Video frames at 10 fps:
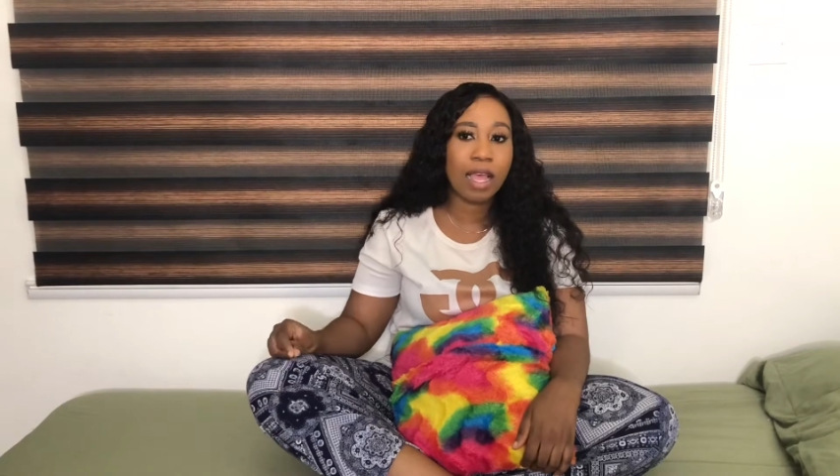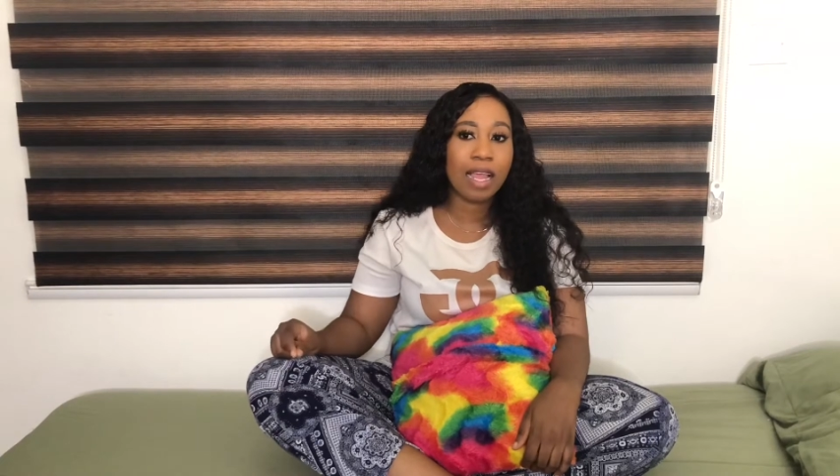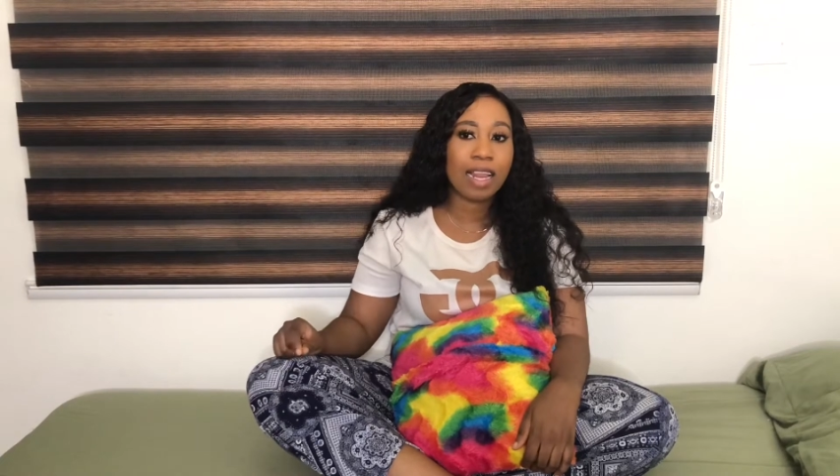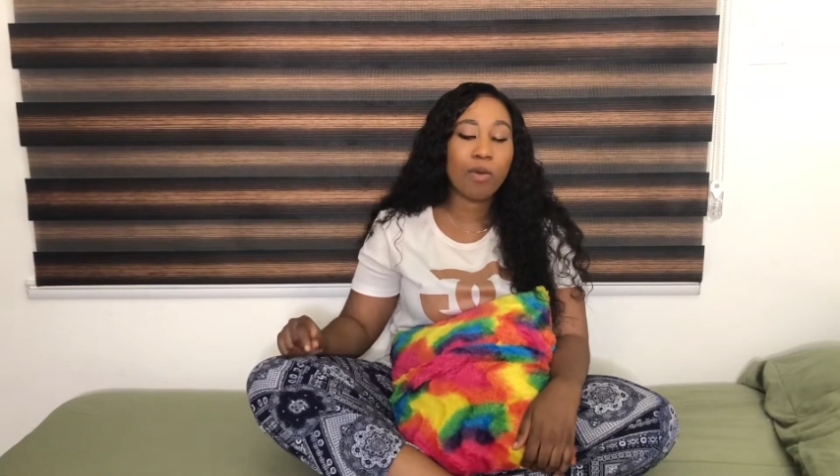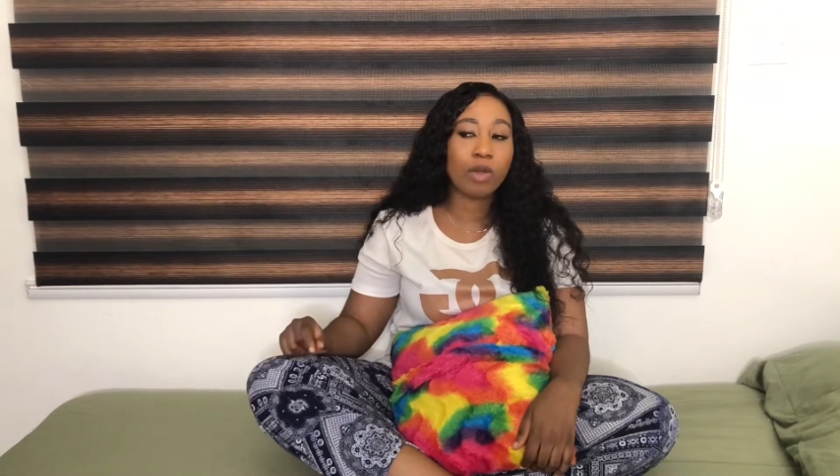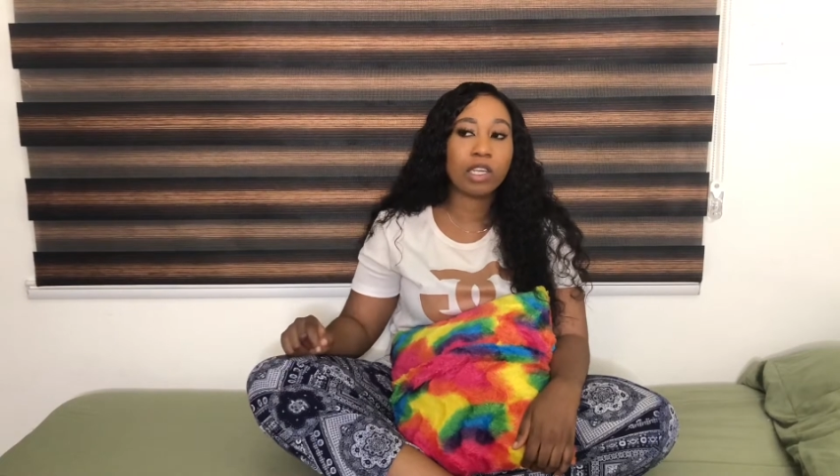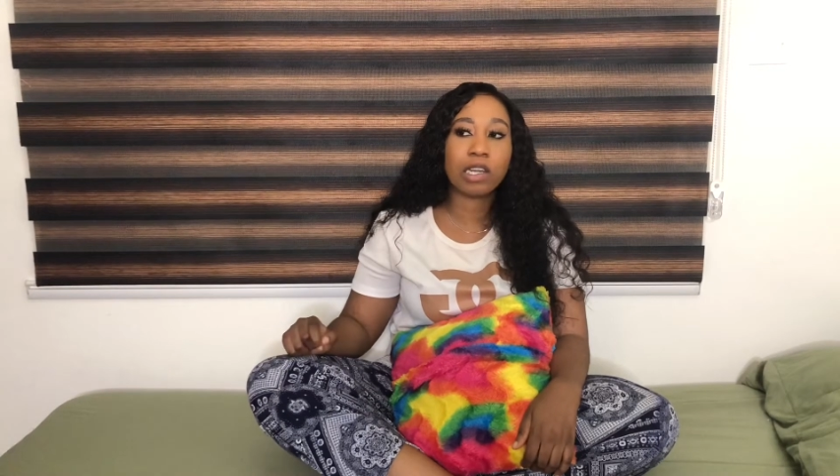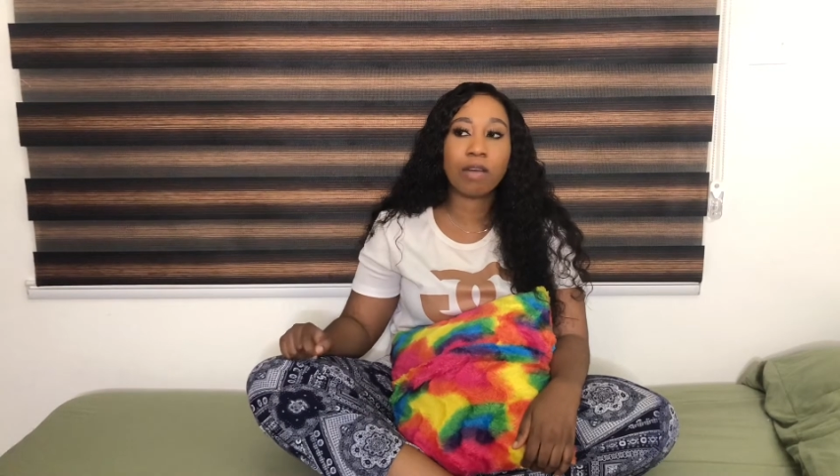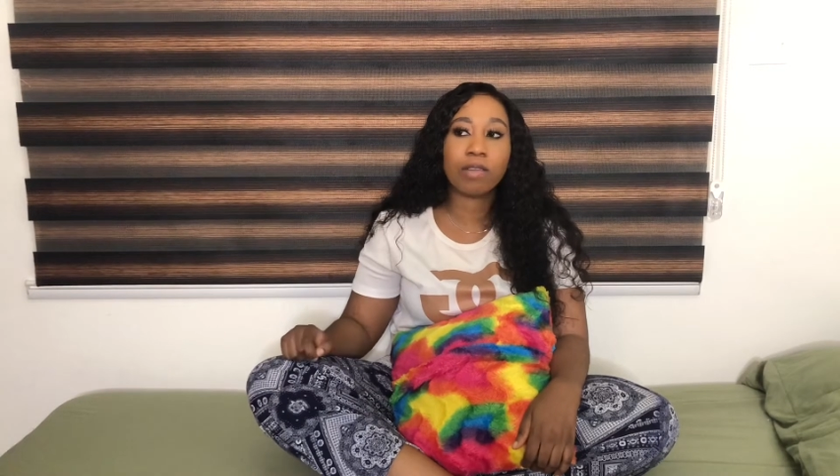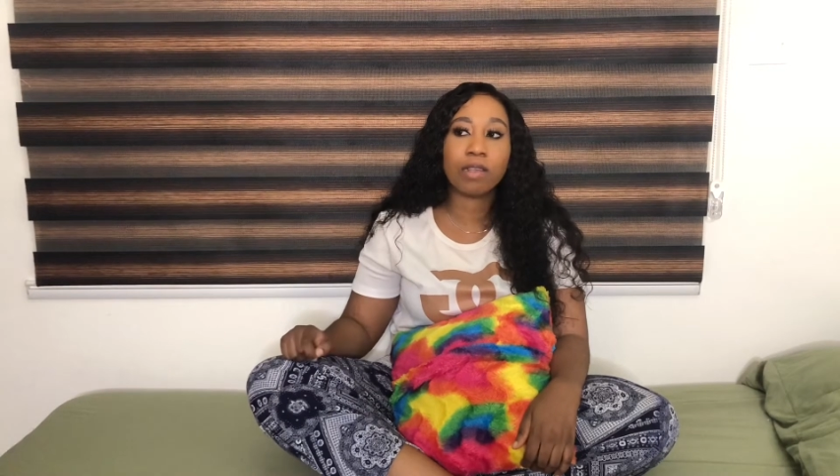that was
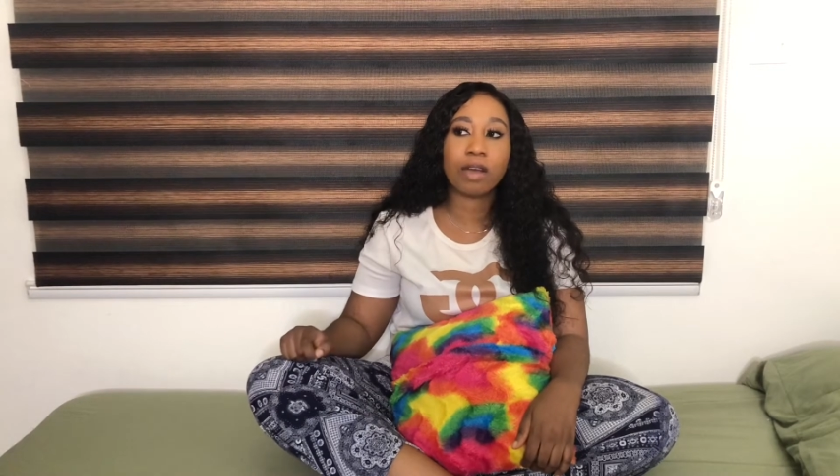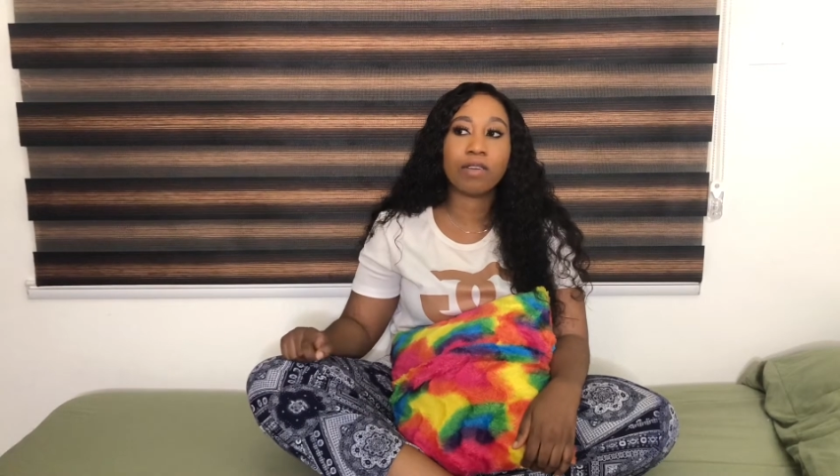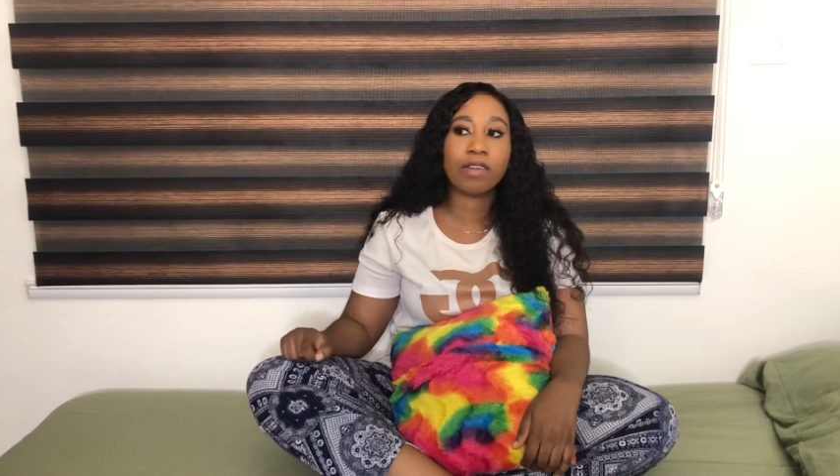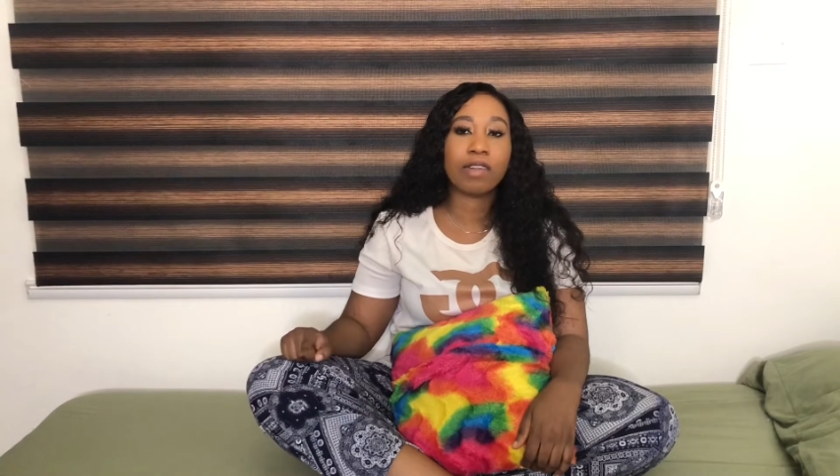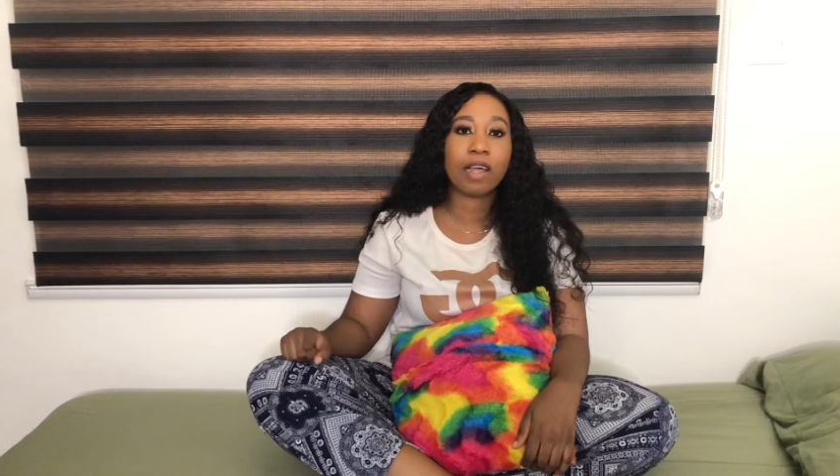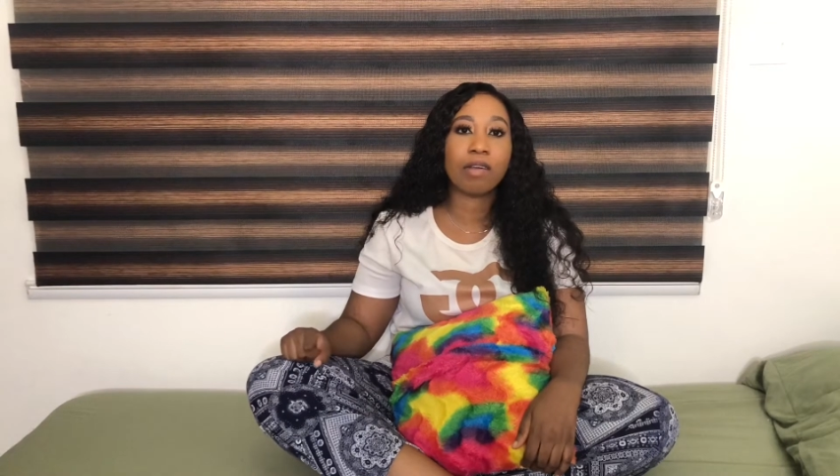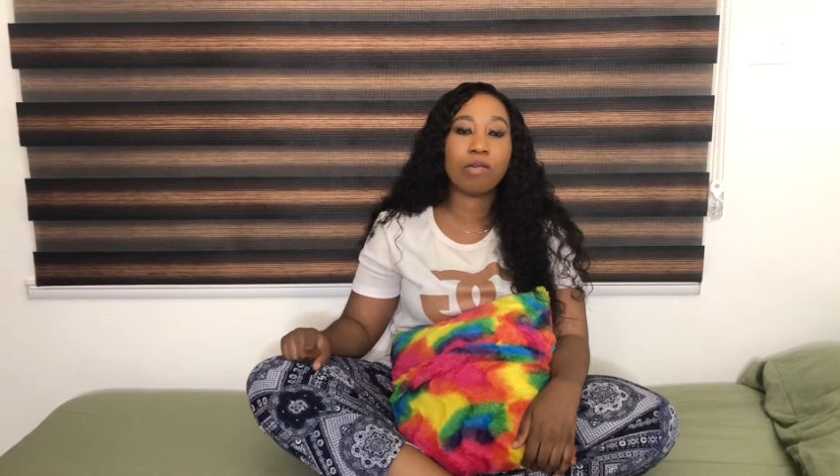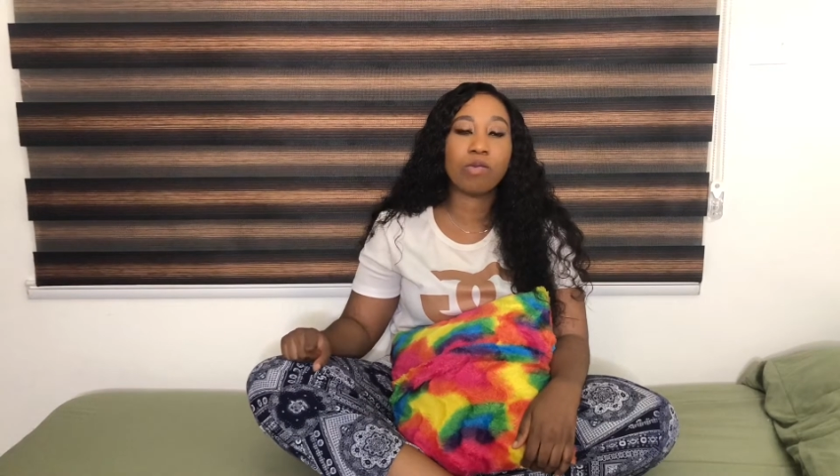shouting. I was just like,